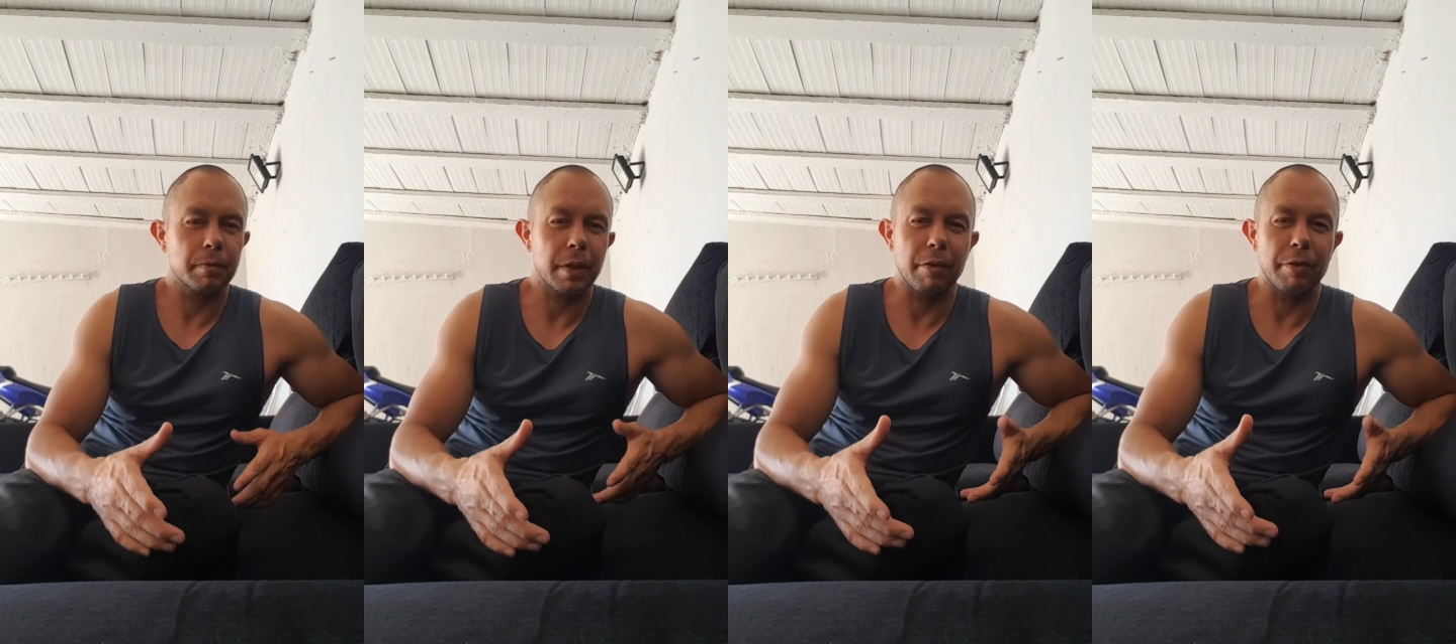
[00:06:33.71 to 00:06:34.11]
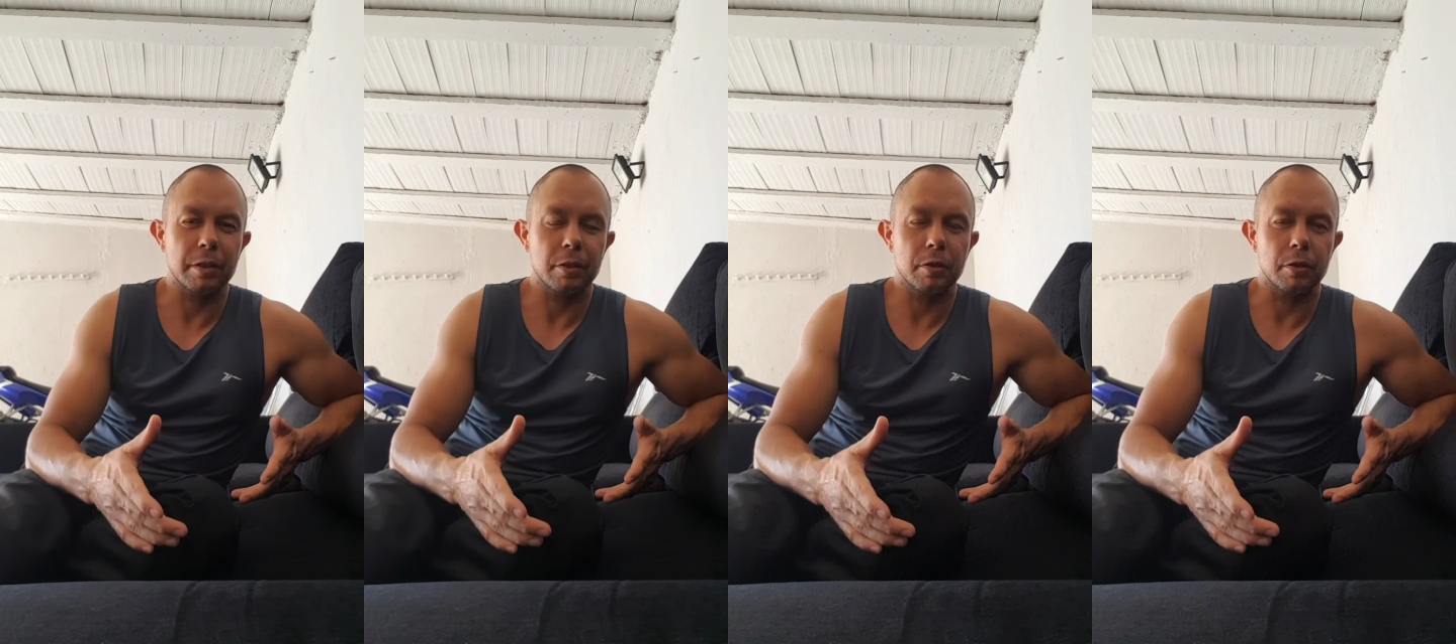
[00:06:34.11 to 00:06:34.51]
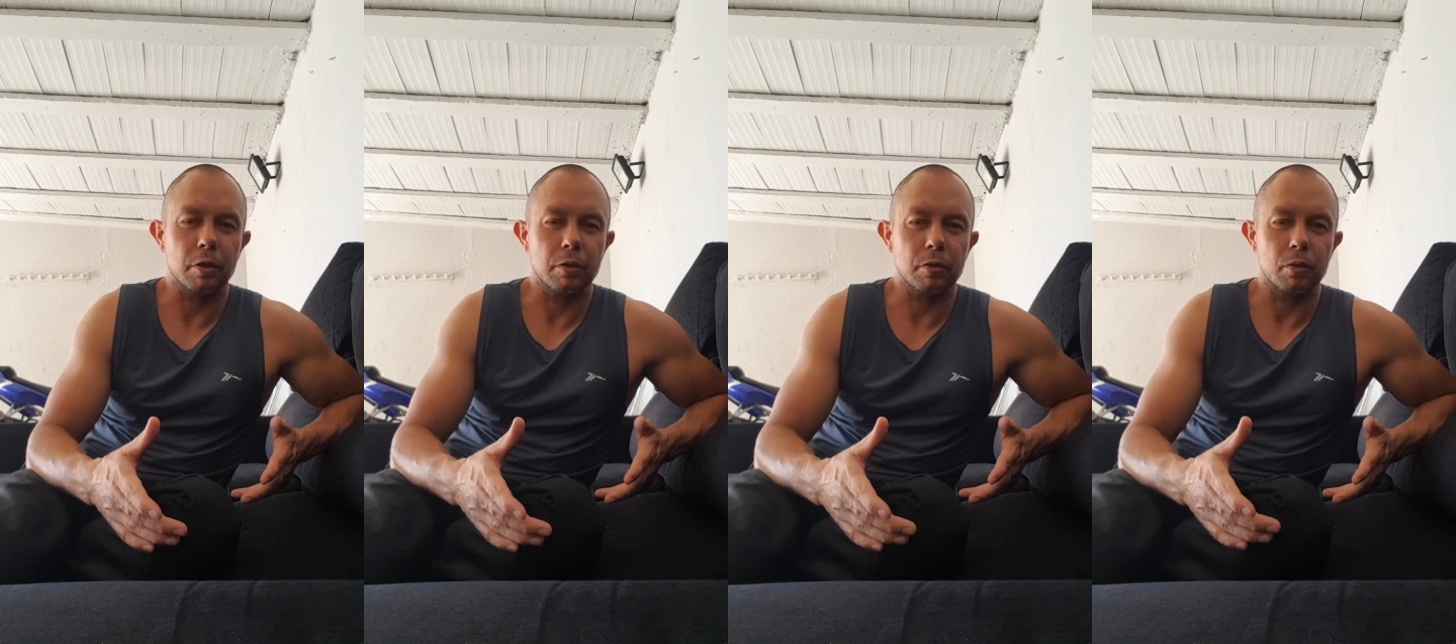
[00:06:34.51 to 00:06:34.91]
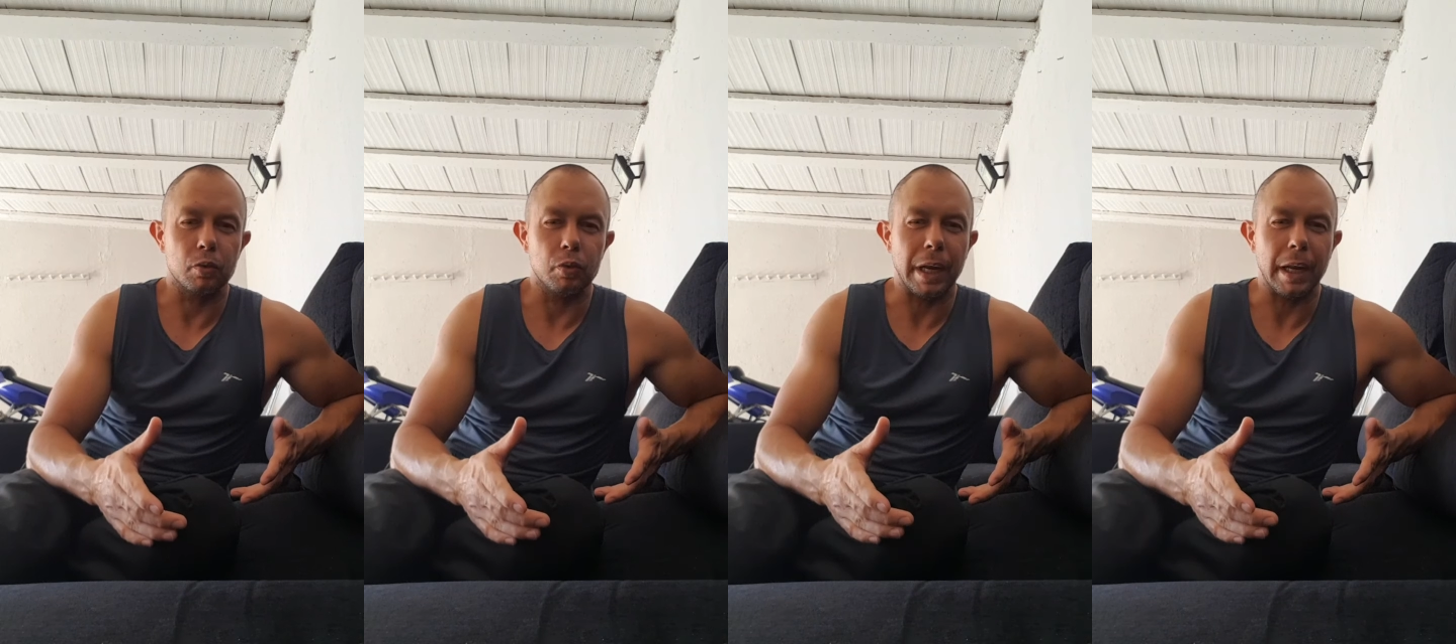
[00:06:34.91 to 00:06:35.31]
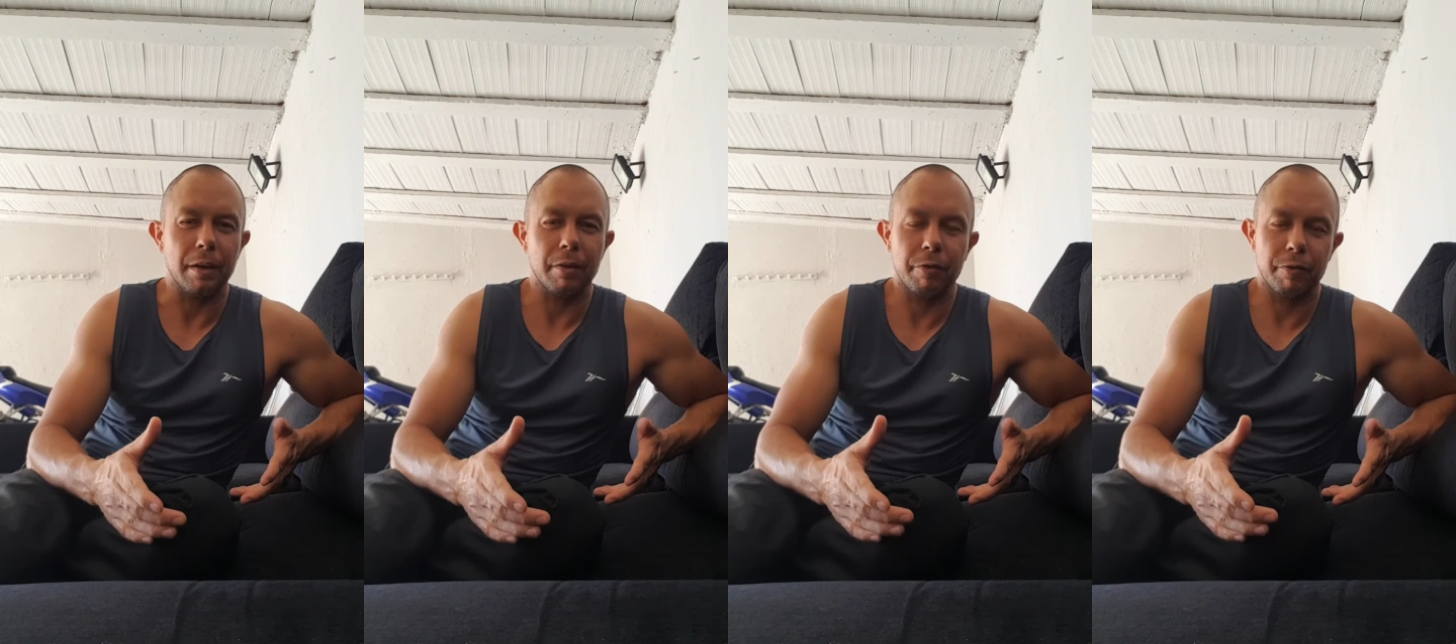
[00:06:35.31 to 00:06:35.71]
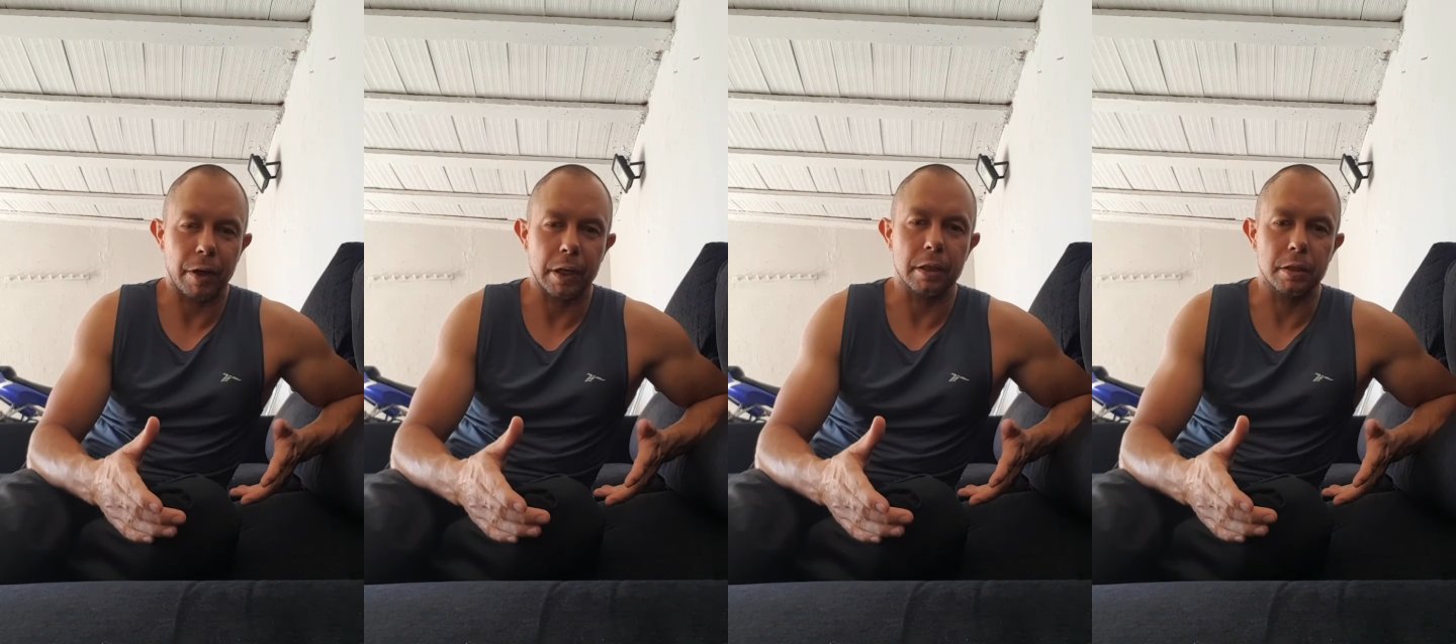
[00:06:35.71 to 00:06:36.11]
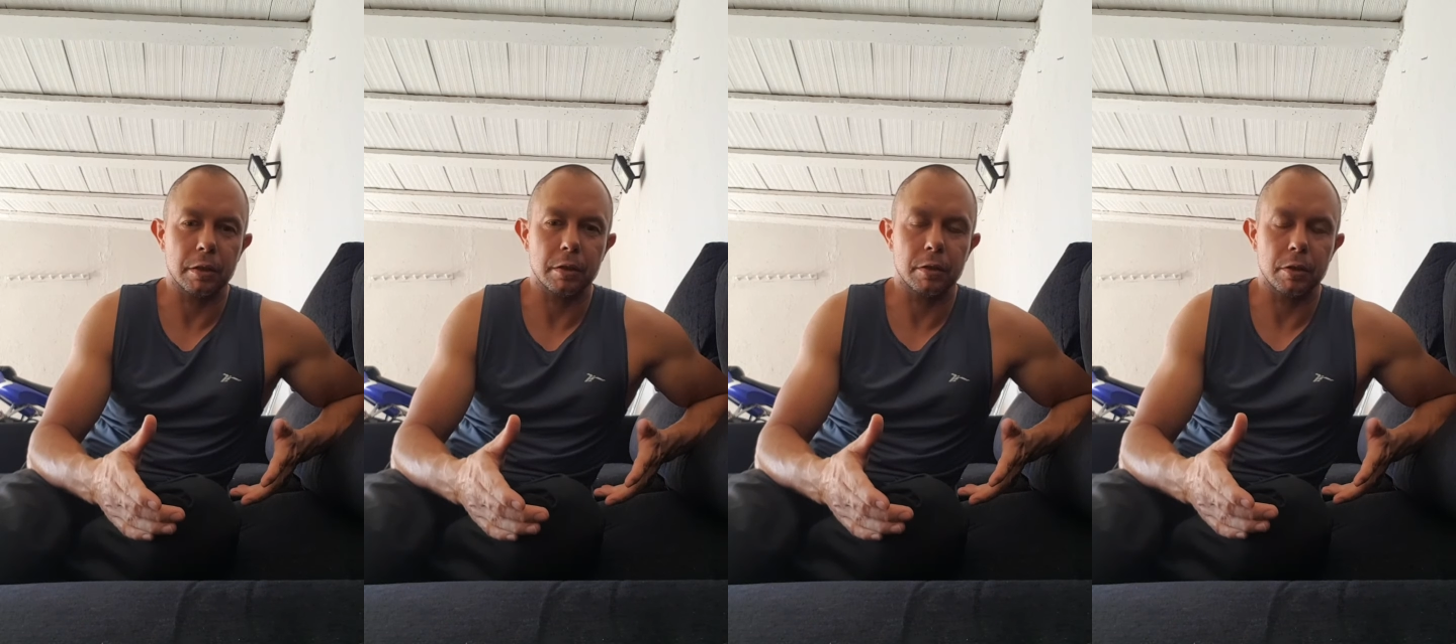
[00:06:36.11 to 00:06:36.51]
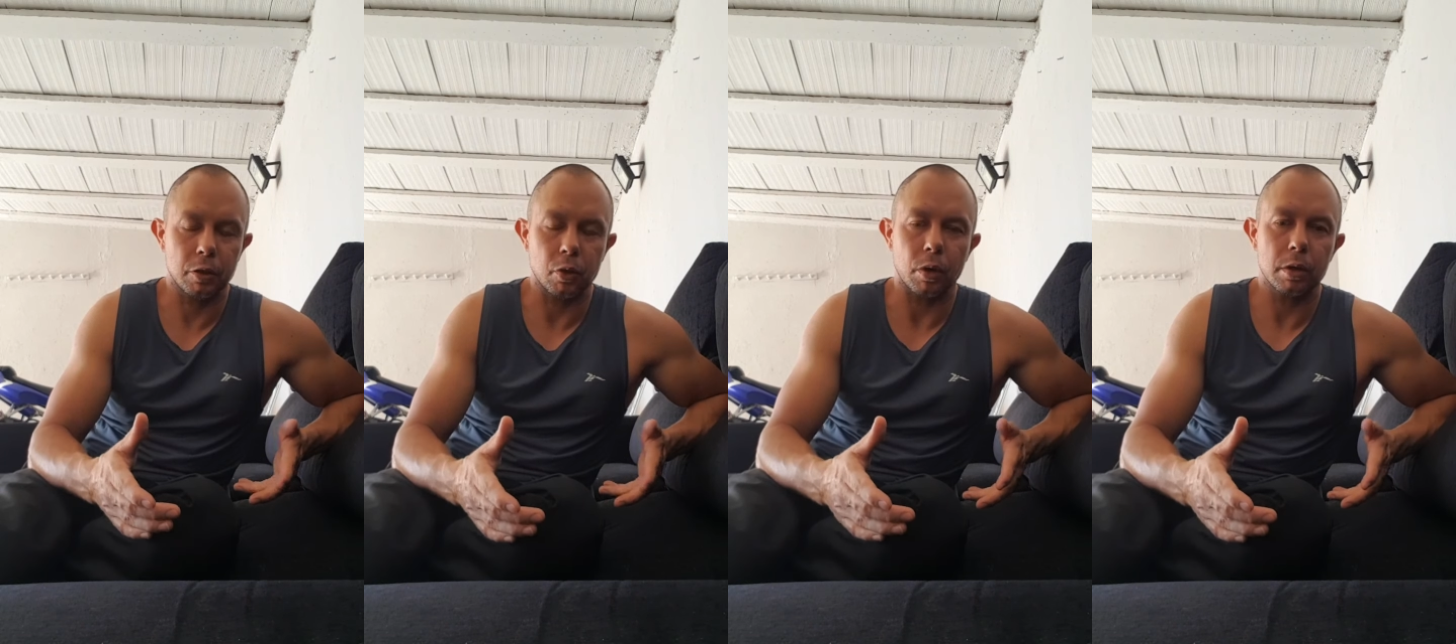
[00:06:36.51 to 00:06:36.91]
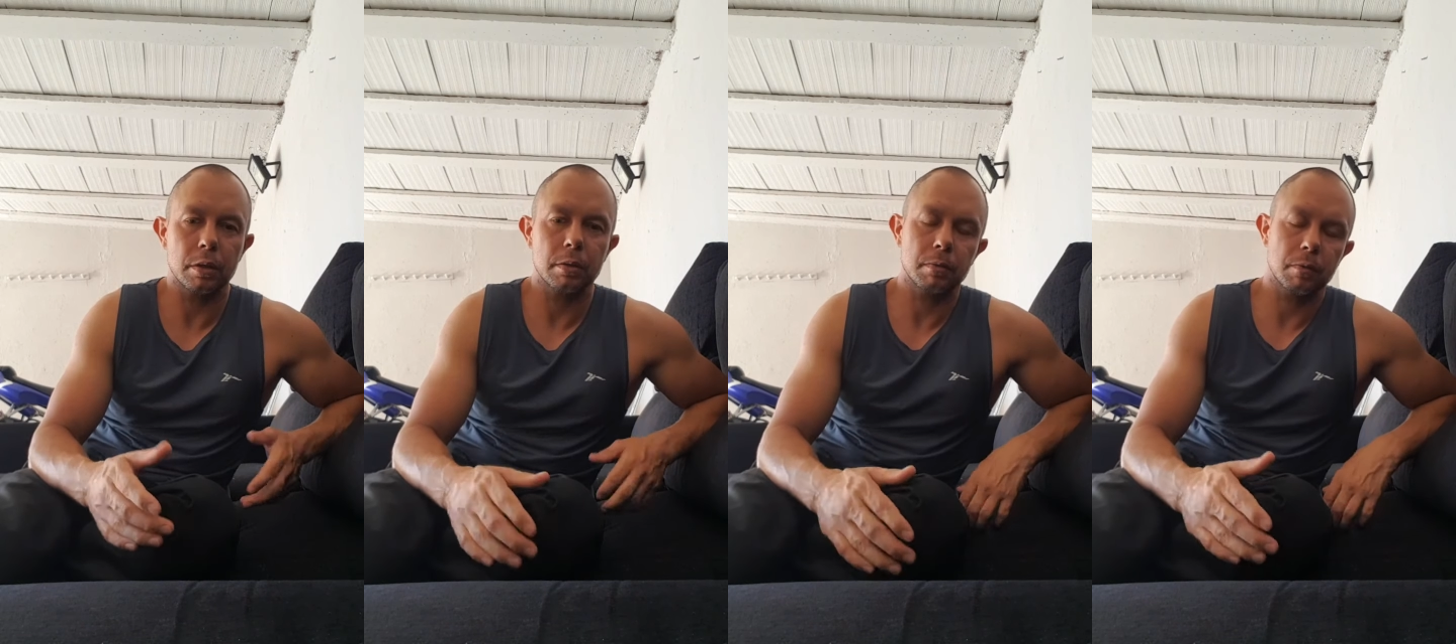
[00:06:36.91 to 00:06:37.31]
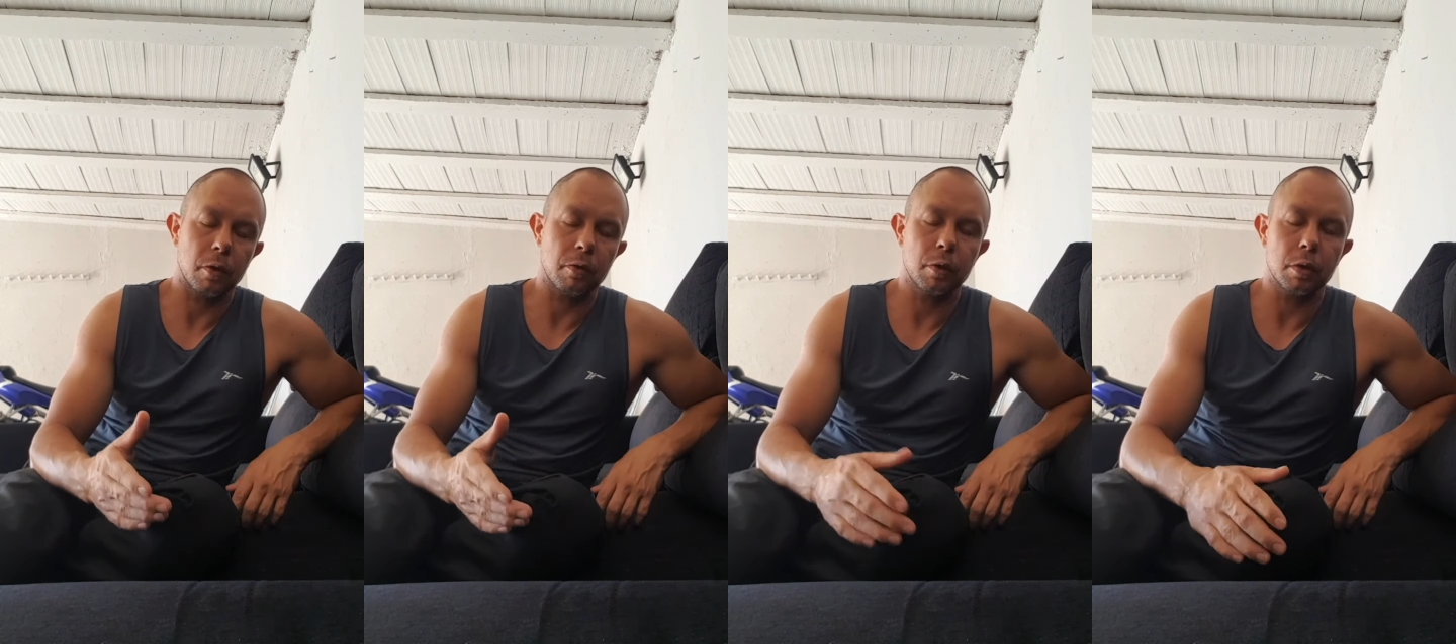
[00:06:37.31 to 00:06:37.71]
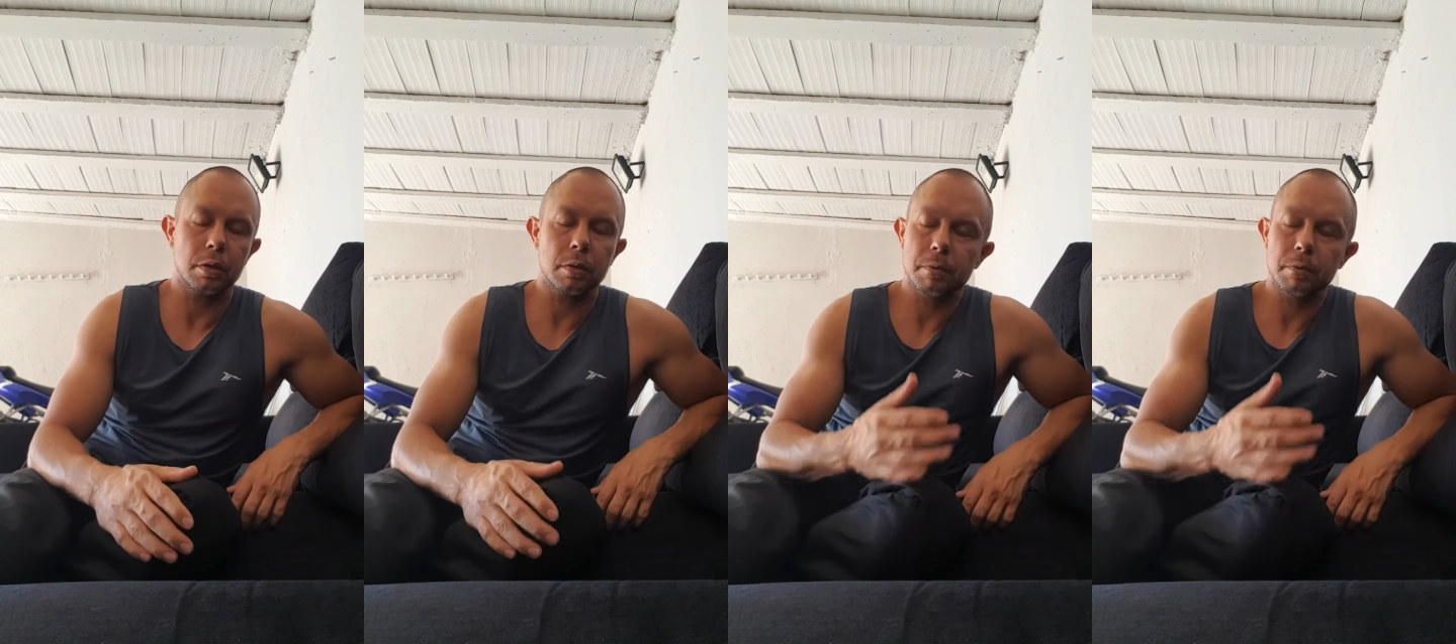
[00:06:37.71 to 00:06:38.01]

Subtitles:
if it's not really fucking short, of course.